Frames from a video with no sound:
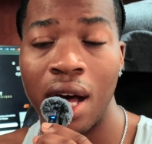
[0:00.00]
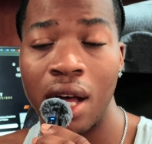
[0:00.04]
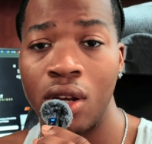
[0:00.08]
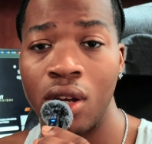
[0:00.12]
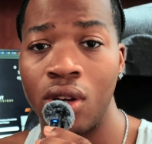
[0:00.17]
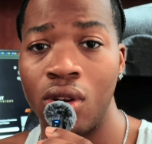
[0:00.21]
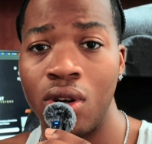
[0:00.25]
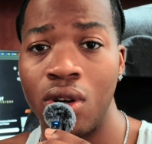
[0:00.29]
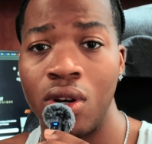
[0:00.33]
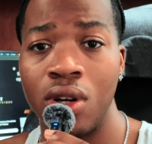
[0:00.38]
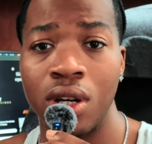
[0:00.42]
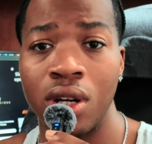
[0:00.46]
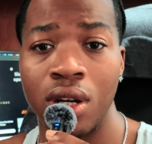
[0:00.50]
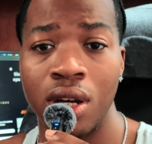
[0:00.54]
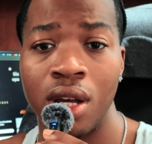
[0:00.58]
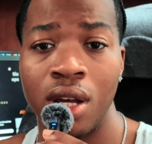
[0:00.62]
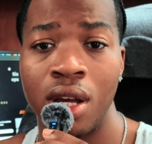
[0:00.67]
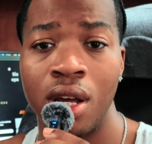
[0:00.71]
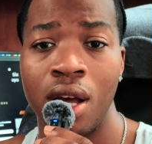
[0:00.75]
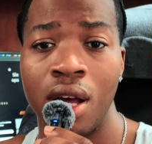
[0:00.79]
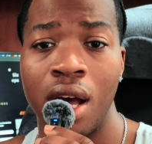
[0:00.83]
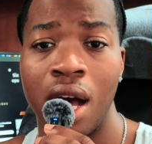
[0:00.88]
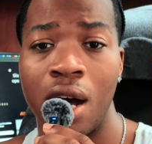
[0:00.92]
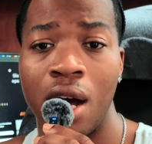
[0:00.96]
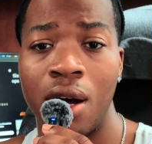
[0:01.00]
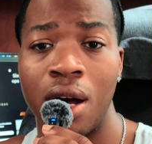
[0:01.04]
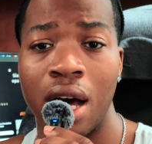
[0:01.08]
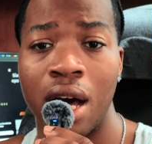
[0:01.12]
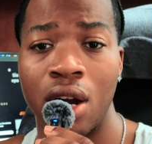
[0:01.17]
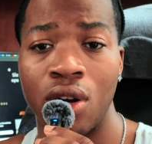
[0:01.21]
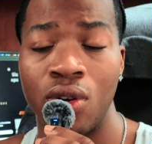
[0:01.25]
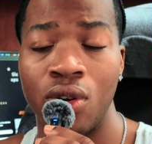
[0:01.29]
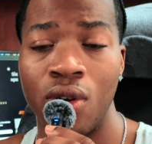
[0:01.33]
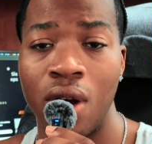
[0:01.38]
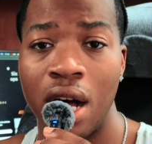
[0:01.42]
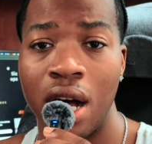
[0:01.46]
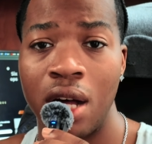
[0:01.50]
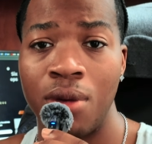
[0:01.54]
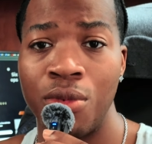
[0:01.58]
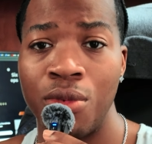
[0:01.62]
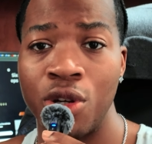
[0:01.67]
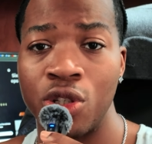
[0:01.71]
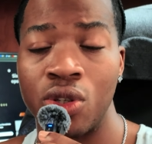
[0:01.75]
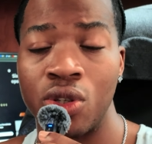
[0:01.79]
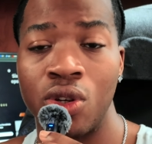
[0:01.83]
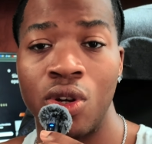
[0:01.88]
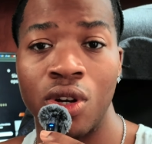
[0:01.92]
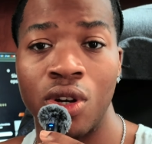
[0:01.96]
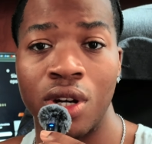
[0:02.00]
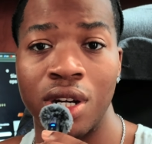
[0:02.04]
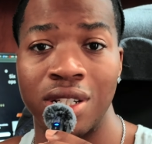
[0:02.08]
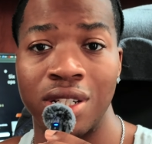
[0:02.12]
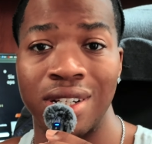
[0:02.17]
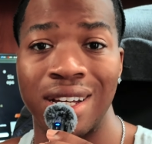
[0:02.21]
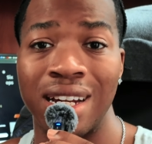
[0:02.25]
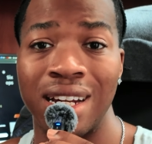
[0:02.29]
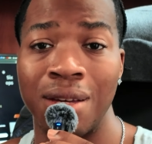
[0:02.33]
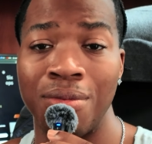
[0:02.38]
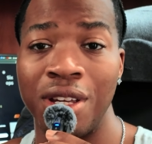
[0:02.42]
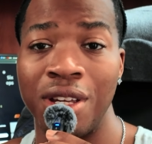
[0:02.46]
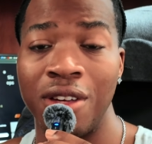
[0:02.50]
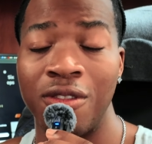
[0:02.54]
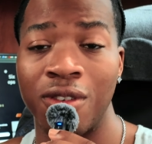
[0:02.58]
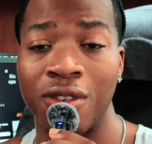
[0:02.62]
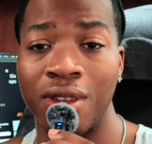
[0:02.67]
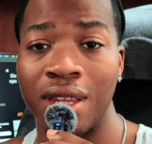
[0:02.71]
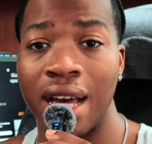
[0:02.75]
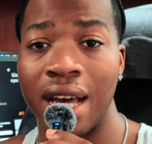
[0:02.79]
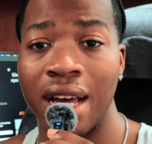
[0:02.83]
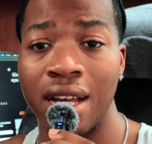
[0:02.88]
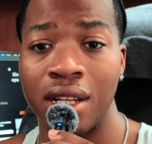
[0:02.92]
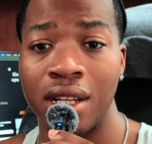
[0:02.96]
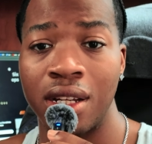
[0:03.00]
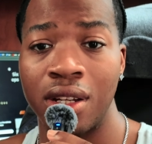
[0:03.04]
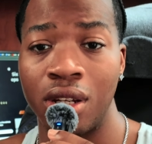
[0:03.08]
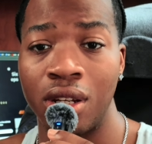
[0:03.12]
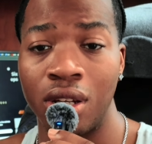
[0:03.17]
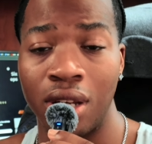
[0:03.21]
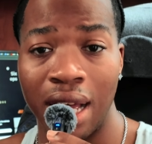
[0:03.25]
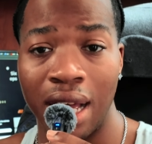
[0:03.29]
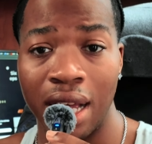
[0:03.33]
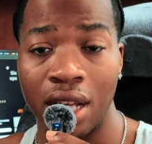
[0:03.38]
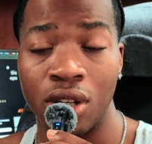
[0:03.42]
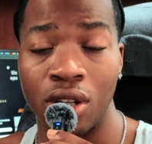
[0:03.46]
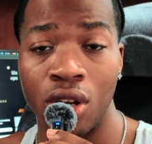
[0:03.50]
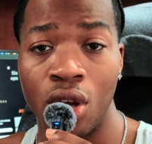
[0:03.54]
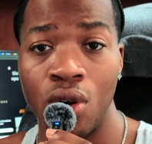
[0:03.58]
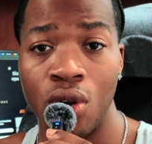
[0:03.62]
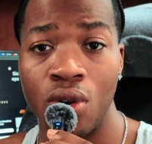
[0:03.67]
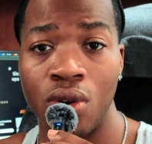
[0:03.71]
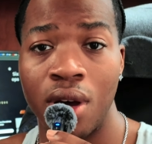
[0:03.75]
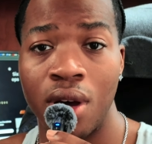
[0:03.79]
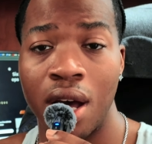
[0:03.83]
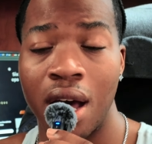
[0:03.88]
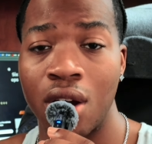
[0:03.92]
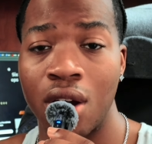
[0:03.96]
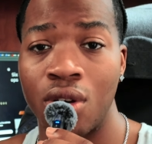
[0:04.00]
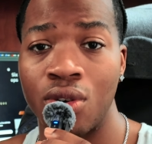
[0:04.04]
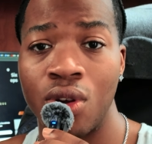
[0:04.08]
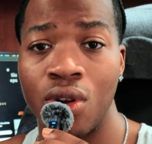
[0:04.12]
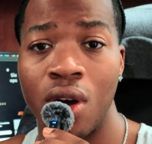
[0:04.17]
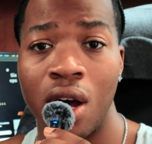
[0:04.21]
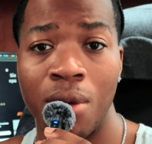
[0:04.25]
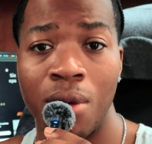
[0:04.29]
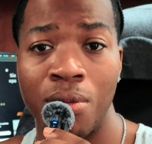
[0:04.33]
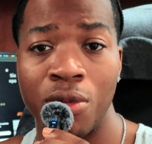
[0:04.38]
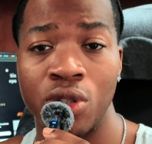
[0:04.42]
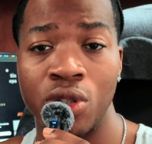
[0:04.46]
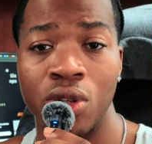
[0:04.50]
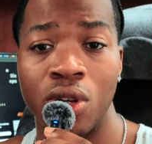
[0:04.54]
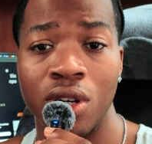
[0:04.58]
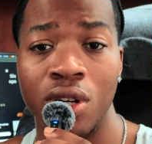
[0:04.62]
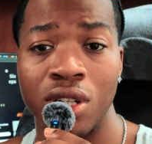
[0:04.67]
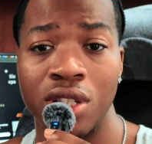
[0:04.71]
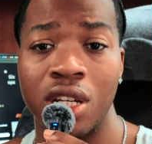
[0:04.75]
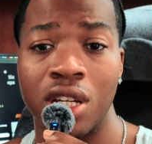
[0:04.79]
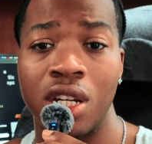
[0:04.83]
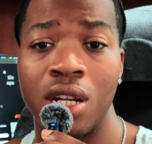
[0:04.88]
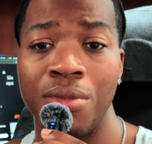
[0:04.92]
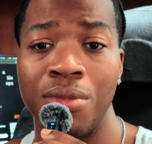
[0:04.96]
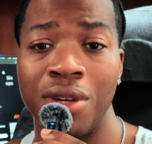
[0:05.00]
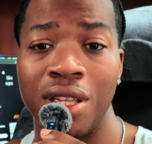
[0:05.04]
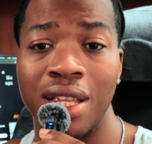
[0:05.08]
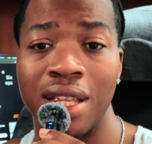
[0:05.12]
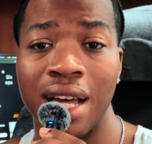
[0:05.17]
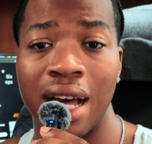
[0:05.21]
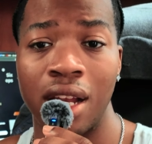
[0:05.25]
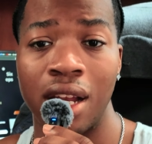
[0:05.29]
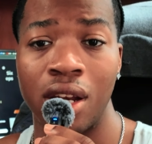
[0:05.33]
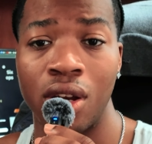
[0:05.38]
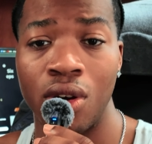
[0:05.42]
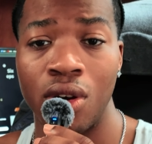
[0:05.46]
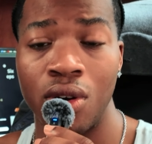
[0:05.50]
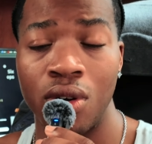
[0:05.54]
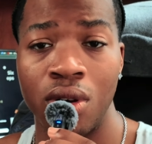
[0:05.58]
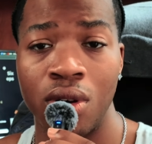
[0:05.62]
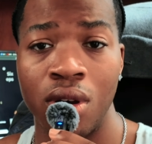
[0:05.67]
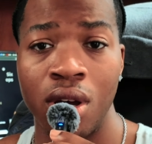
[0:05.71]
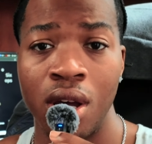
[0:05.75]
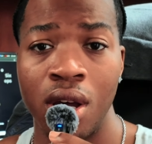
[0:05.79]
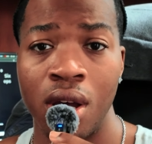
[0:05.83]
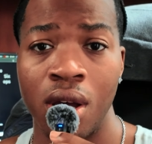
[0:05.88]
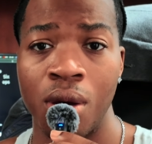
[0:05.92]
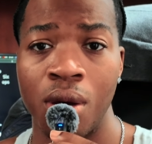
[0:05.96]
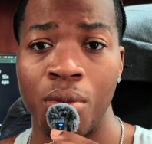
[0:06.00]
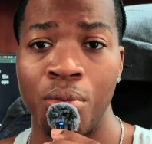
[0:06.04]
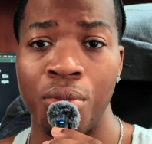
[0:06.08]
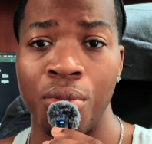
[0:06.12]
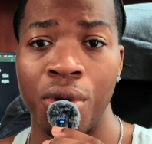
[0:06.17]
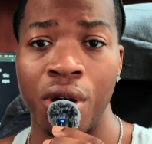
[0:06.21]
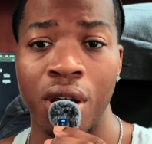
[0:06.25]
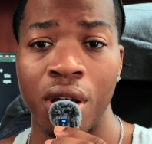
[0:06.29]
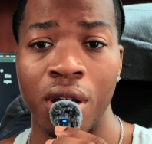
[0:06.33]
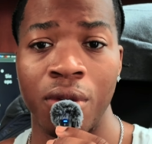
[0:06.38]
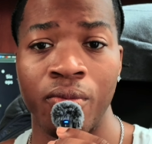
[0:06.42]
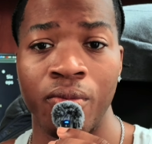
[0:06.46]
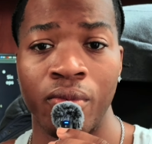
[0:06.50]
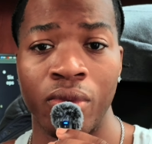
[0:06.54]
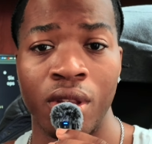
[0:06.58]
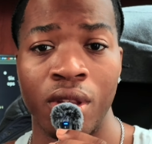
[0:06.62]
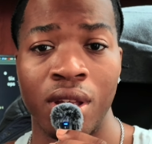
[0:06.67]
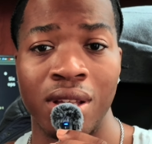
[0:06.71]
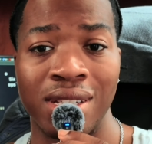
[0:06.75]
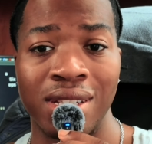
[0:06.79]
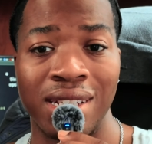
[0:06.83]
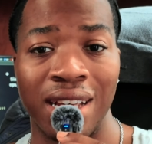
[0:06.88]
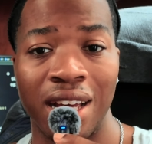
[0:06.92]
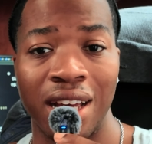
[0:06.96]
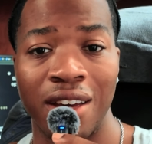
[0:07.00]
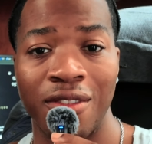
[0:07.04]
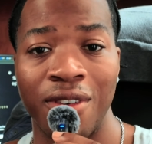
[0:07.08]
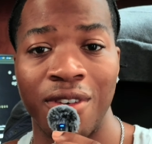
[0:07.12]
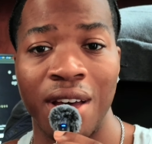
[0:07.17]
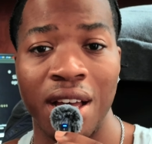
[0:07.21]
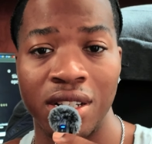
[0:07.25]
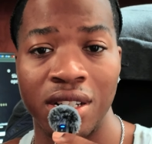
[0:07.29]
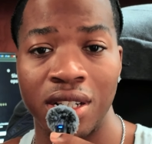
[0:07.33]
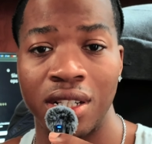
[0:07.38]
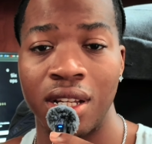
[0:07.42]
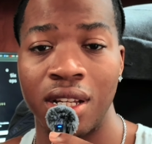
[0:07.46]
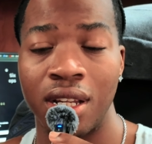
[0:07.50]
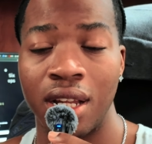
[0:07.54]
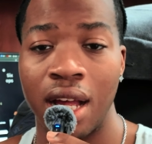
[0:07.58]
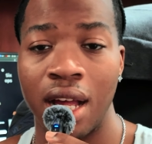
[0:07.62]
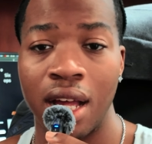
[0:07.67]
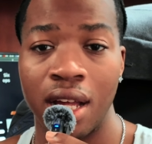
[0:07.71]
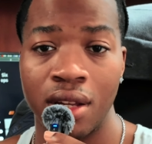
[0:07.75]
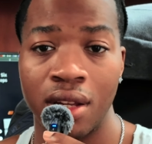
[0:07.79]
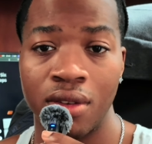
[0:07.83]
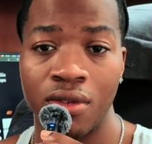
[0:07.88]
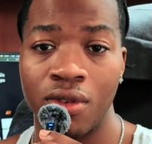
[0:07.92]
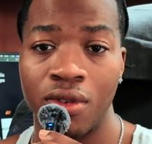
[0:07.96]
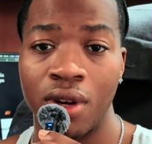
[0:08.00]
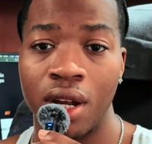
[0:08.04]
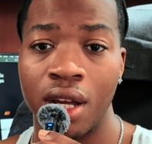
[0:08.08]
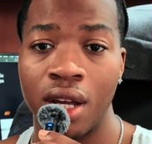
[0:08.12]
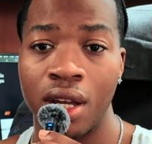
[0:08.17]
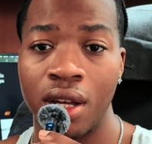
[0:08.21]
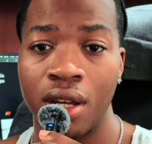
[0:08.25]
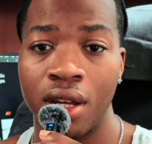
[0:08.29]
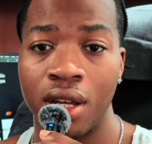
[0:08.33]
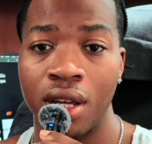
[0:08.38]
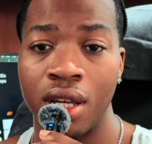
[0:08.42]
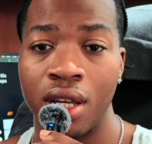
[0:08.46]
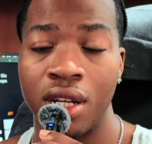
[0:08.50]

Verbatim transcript: how long how, I don't know how much longer it's gonna be for that like low. I don't know how much longer it's gonna be that low, but take advantage of that, right?